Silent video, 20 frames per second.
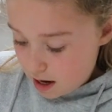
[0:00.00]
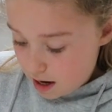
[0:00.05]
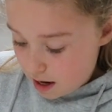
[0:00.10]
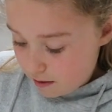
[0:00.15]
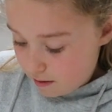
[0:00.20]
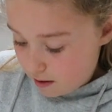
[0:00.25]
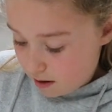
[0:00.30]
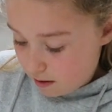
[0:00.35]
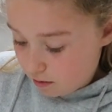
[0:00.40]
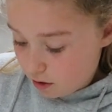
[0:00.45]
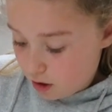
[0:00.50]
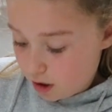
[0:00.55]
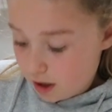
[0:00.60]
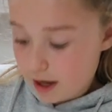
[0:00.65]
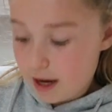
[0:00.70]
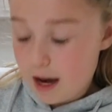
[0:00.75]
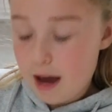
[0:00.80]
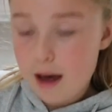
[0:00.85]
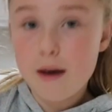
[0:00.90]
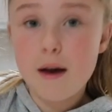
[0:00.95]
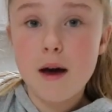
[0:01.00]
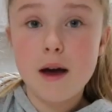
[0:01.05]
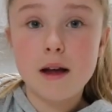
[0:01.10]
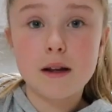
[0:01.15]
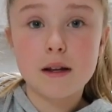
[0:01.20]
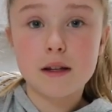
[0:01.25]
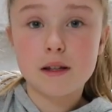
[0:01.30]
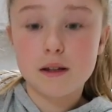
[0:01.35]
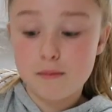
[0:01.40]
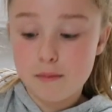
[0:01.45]
And then I'm going to
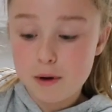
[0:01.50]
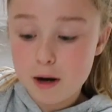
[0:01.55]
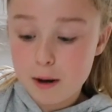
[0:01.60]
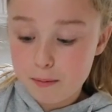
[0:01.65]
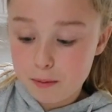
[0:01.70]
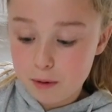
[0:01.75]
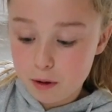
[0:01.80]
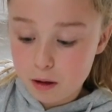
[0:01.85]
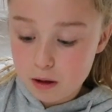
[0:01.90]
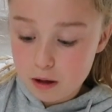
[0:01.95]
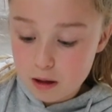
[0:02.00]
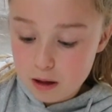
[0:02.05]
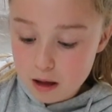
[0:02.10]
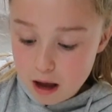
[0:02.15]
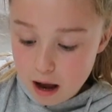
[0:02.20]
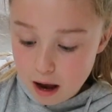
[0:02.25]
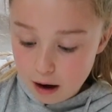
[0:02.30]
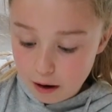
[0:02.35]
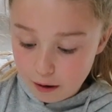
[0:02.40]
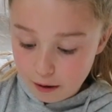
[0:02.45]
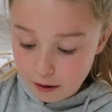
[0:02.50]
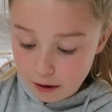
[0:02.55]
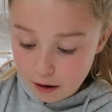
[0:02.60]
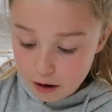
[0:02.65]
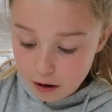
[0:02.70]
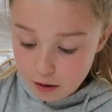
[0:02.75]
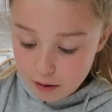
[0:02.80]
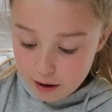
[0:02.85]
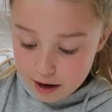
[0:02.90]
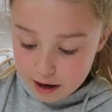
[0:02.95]
get some purple. I'm going to
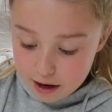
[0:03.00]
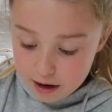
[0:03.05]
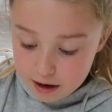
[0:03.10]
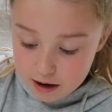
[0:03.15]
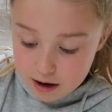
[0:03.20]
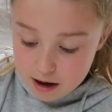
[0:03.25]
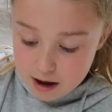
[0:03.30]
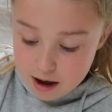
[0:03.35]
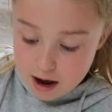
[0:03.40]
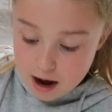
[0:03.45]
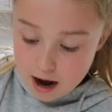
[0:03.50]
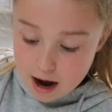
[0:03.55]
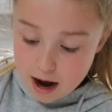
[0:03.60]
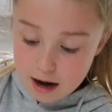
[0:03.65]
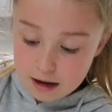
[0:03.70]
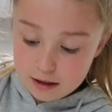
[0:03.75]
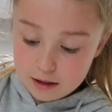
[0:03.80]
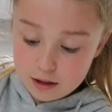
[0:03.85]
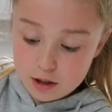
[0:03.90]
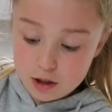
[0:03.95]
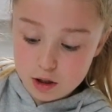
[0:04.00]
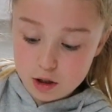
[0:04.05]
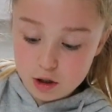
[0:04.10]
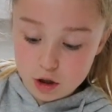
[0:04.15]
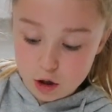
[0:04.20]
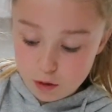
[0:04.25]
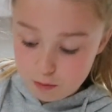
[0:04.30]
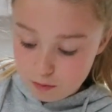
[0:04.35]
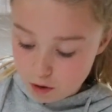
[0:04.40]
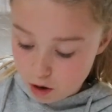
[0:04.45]
go in and
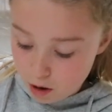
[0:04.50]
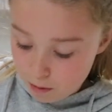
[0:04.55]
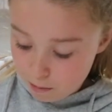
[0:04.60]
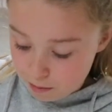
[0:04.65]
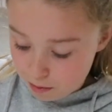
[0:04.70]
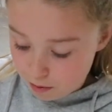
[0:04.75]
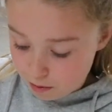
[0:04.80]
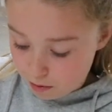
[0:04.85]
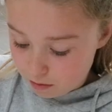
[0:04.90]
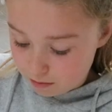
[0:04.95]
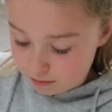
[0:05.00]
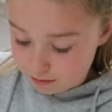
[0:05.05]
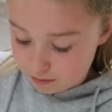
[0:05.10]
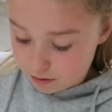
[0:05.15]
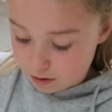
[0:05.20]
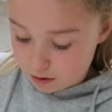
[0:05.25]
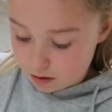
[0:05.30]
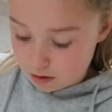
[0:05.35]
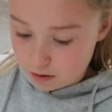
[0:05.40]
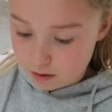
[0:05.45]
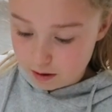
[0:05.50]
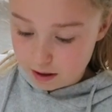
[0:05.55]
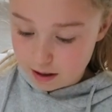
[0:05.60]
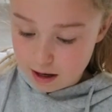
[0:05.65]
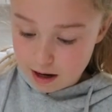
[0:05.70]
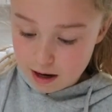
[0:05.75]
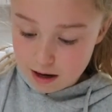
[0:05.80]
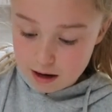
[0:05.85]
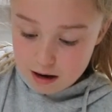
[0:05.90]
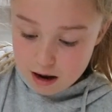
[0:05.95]
scoop up. Do it
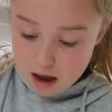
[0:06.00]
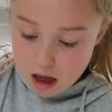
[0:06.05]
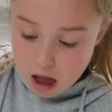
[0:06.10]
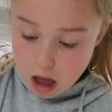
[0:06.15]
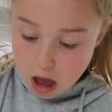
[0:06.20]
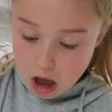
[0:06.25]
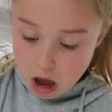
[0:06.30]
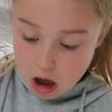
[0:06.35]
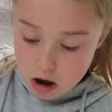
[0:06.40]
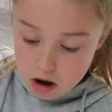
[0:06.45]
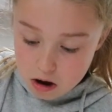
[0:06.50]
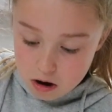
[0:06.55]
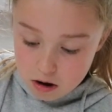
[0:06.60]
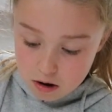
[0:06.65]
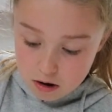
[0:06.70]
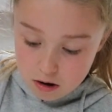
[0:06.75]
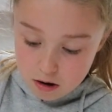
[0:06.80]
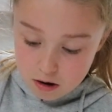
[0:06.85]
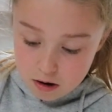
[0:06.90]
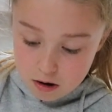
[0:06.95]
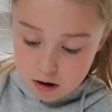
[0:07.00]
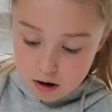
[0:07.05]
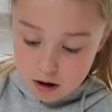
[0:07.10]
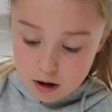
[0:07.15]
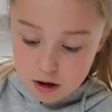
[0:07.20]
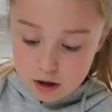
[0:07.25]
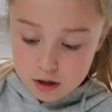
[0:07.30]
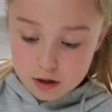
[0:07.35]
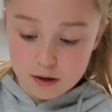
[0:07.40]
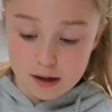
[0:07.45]
again.
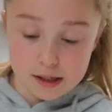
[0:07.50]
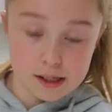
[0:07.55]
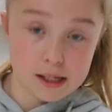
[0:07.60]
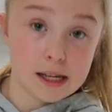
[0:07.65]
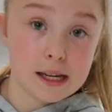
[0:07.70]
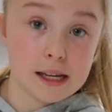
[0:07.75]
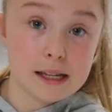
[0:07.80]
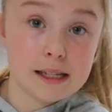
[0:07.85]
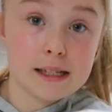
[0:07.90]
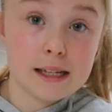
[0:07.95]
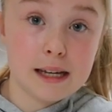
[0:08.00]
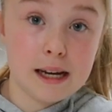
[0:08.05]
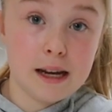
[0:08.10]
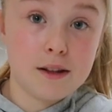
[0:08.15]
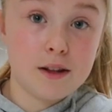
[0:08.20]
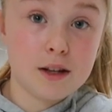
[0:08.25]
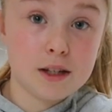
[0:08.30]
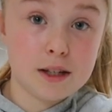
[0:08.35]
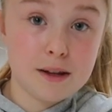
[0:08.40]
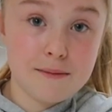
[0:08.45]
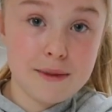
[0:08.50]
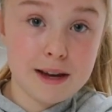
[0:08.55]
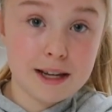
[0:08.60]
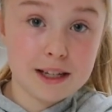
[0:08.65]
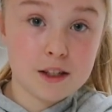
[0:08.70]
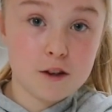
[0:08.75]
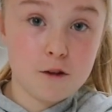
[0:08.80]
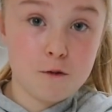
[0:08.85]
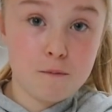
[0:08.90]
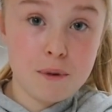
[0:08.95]
So as you can see, there's a
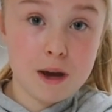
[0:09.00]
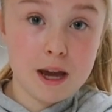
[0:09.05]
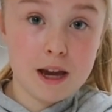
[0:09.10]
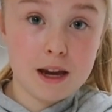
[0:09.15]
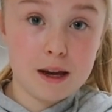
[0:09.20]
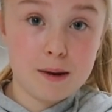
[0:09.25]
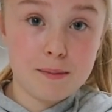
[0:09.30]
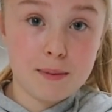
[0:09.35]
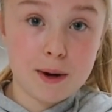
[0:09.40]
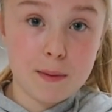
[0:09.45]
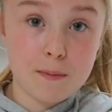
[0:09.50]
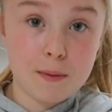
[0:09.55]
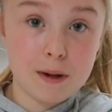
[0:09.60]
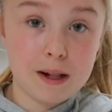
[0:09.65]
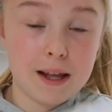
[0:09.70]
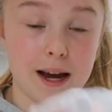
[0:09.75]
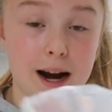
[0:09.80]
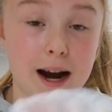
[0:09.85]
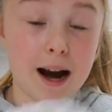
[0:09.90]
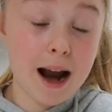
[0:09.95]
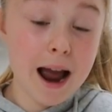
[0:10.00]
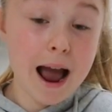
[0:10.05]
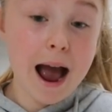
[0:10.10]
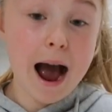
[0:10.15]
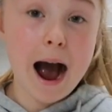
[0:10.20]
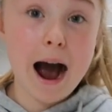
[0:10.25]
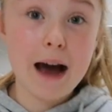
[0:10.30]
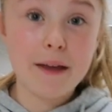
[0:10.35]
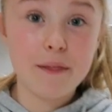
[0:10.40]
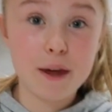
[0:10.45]
mix of pink and purple there,
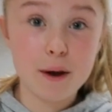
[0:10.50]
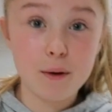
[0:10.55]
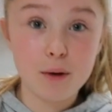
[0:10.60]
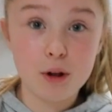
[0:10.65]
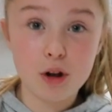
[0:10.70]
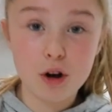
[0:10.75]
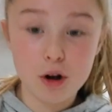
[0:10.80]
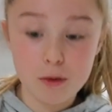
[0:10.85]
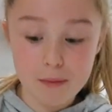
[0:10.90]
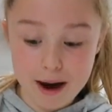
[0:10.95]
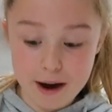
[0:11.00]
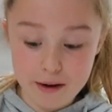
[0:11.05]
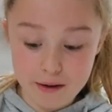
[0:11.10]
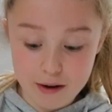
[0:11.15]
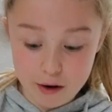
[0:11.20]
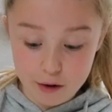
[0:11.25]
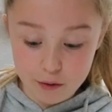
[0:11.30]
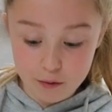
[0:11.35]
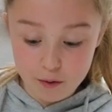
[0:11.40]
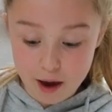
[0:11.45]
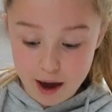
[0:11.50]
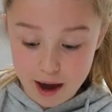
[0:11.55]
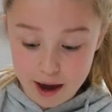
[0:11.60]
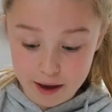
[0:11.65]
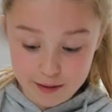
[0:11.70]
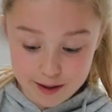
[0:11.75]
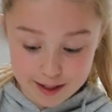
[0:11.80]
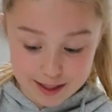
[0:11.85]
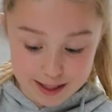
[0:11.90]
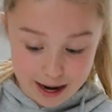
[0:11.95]
and they will come out of
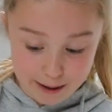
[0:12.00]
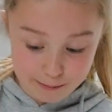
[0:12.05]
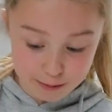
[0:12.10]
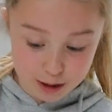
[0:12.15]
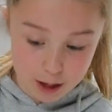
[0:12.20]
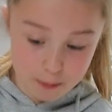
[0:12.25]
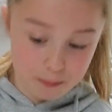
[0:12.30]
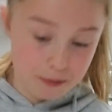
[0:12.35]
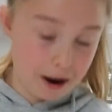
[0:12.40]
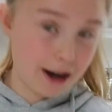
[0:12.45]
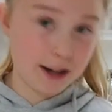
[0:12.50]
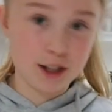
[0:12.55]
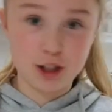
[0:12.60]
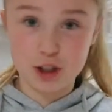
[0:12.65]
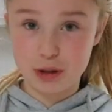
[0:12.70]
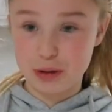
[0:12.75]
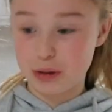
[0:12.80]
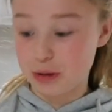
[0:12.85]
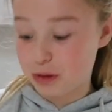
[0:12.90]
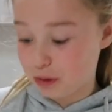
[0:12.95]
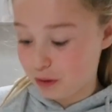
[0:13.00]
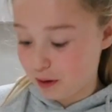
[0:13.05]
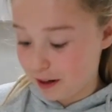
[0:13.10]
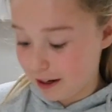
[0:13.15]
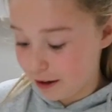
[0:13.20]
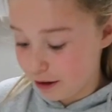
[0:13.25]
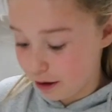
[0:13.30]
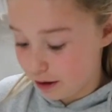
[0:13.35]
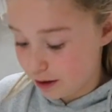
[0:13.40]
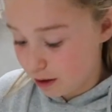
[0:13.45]
the same tip, and it just looks
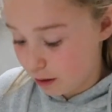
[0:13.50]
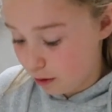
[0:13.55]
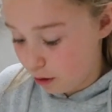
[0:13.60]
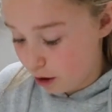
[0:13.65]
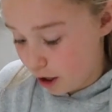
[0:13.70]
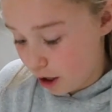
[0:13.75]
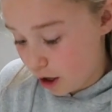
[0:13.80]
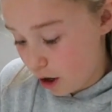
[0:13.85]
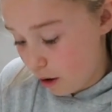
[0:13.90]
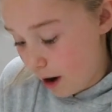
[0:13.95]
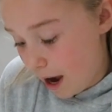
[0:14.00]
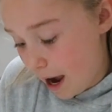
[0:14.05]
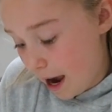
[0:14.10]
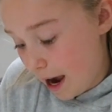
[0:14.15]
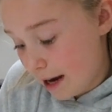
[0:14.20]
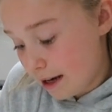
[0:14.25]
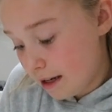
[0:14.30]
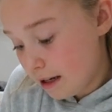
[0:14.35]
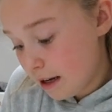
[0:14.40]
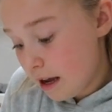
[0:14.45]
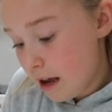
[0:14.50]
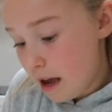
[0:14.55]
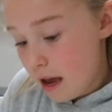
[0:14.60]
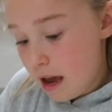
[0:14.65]
really good. So I'm going to go ahead